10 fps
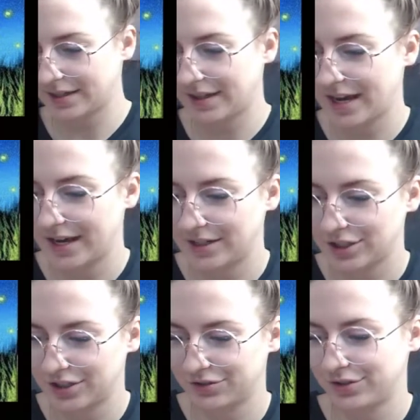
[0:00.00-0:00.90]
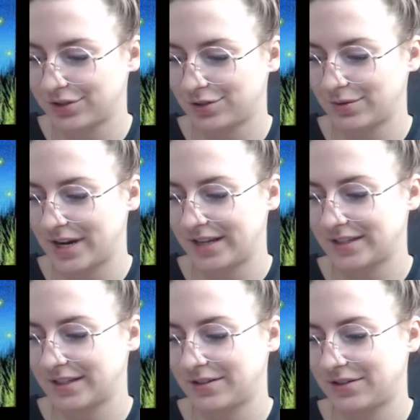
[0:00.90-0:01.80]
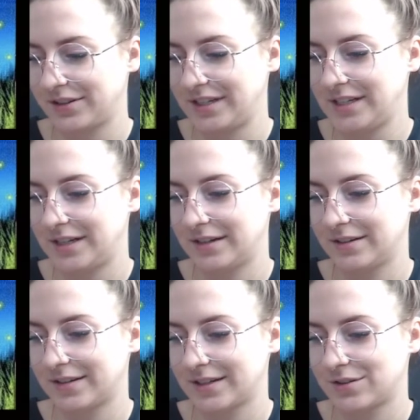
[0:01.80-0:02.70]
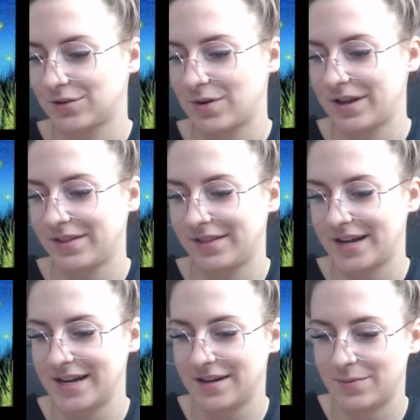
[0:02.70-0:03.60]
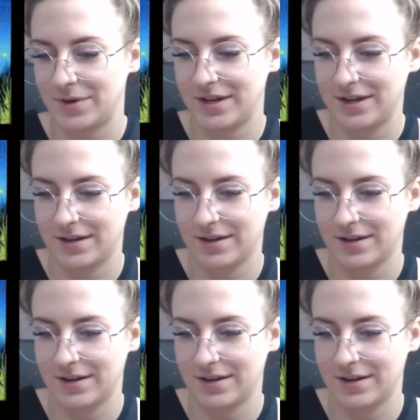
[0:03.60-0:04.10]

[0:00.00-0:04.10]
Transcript: the edge and it looks so nice and clean and that's so unlike me.